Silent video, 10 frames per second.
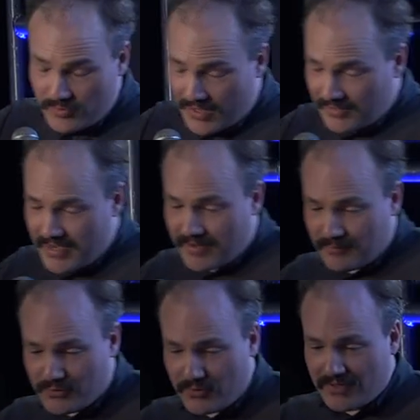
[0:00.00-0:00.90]
I, yeah.
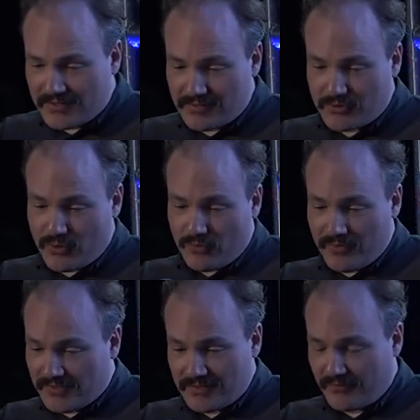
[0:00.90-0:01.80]
So this is so
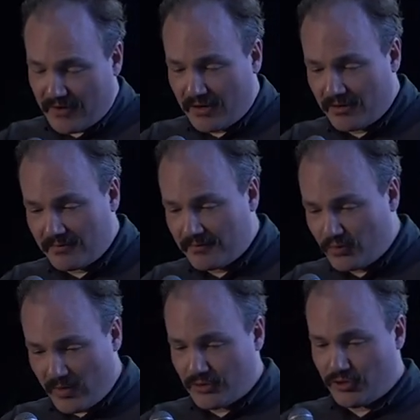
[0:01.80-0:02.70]
this is a fair
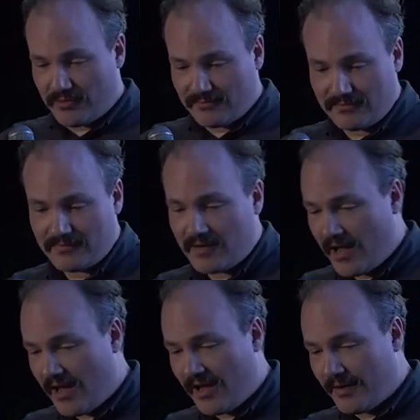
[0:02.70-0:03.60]
question.
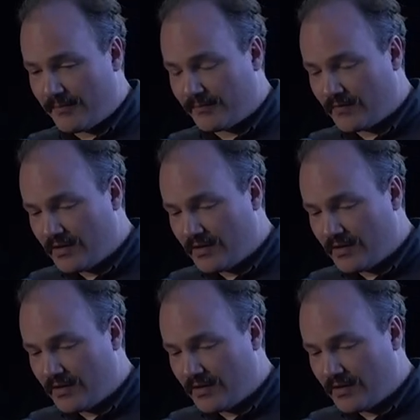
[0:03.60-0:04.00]
Um,